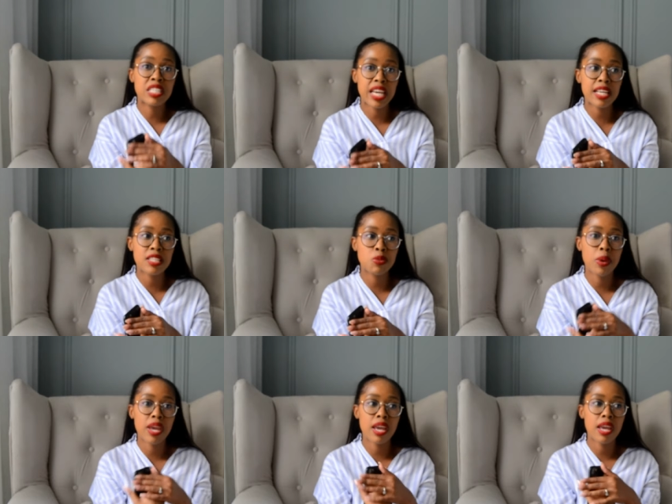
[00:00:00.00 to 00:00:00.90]
And for the
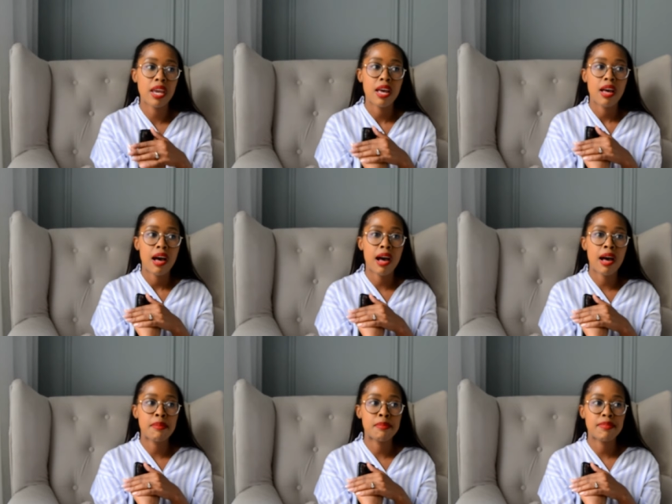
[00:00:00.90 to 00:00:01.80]
days where